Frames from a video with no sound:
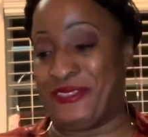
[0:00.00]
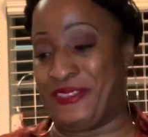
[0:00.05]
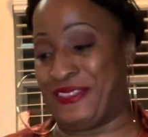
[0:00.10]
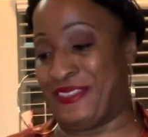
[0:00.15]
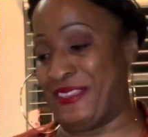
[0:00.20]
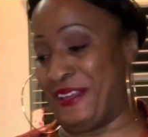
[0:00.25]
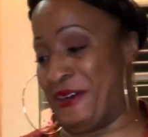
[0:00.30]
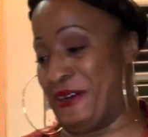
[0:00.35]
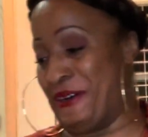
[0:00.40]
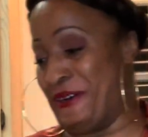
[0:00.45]

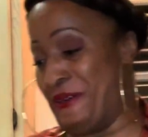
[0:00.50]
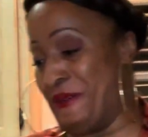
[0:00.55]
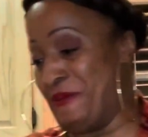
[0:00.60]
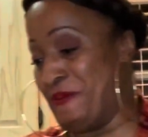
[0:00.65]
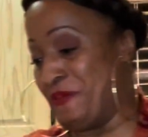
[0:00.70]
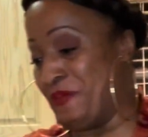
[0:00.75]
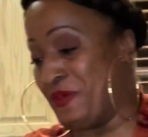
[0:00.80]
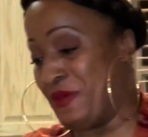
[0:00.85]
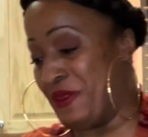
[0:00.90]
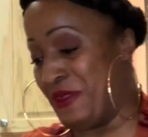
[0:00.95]
So
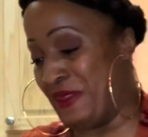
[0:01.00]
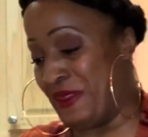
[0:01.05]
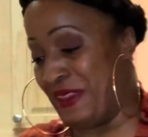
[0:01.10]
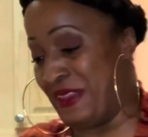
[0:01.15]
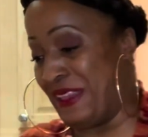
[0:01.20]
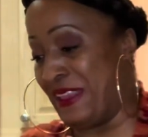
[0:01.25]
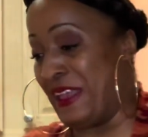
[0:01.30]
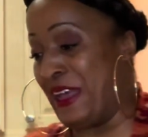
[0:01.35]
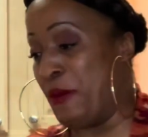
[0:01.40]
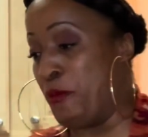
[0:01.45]

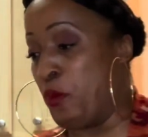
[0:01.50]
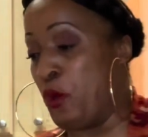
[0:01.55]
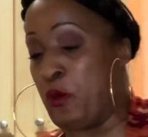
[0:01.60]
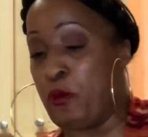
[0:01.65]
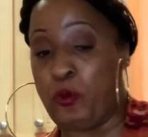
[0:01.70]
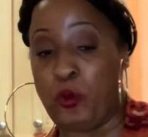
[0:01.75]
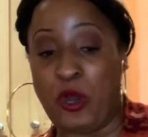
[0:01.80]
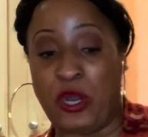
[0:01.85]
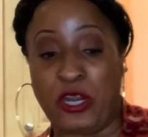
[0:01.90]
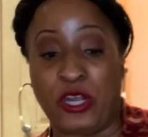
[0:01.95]
what
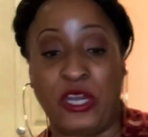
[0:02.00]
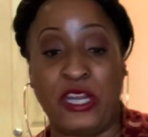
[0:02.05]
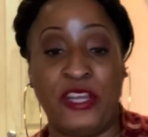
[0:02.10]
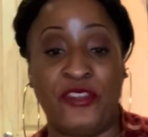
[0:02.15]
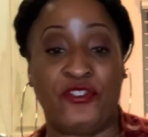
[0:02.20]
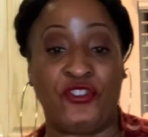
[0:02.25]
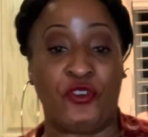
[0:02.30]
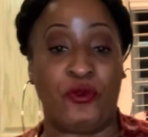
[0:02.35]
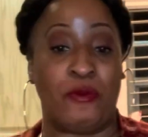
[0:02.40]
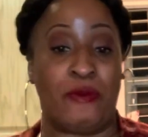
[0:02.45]
we're gonna
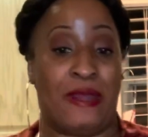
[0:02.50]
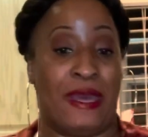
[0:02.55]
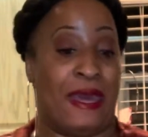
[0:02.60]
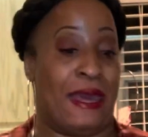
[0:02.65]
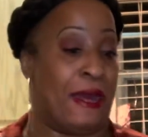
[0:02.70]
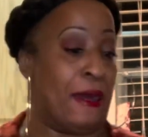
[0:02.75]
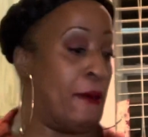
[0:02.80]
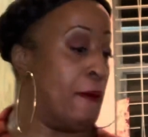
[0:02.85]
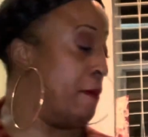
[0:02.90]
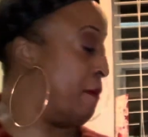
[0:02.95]
do
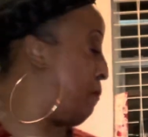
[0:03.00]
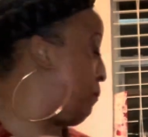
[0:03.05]
now,